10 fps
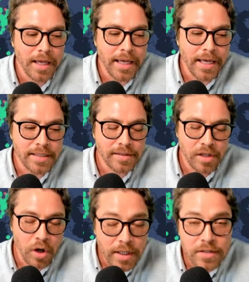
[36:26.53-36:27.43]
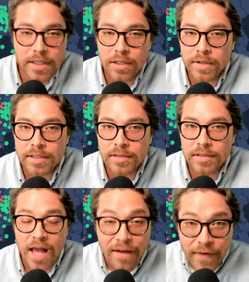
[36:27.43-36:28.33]
is going to increase.
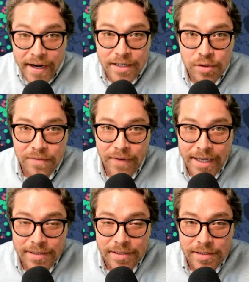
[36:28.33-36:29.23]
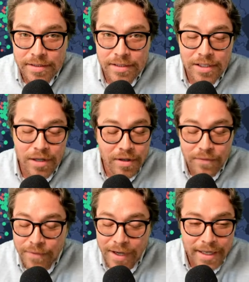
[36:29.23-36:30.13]
Not financial advice, you know,
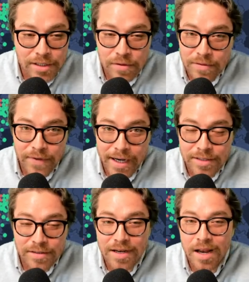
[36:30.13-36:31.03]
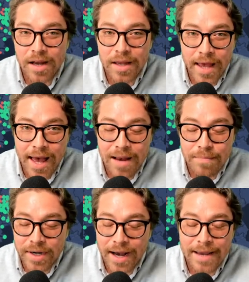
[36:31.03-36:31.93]
no financial advisor, none of
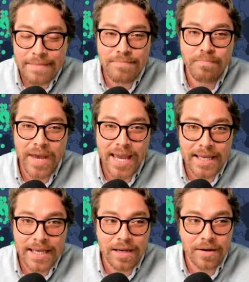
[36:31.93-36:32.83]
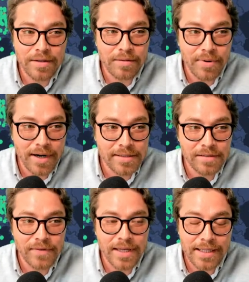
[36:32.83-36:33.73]
that, but I am banking on the price
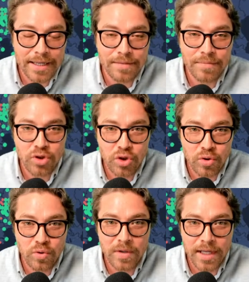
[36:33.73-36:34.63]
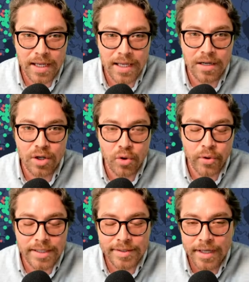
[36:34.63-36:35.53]
of helium to
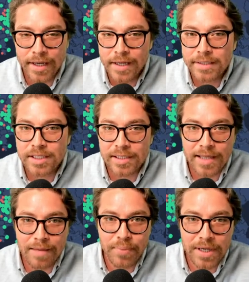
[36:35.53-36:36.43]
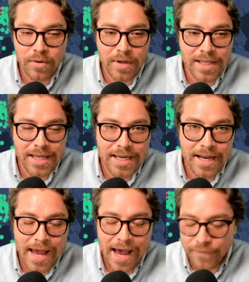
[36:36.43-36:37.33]
increase, just like Bitcoin
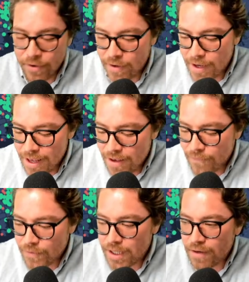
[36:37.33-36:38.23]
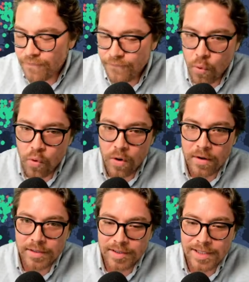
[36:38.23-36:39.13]
did after every
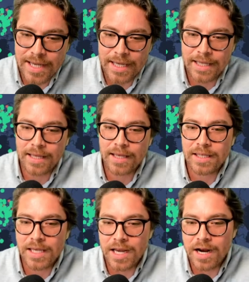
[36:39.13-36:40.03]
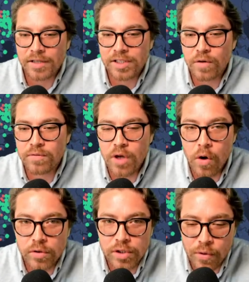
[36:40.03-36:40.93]
Four stinking year. So
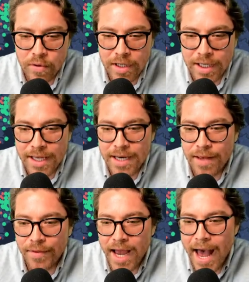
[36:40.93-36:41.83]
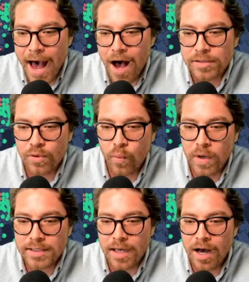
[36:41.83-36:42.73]
Doge Lord in the house.
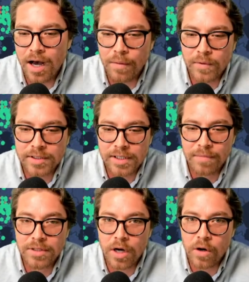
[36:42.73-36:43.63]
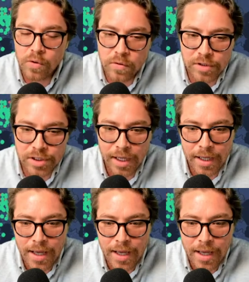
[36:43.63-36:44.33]
What's up? What's up, Doge?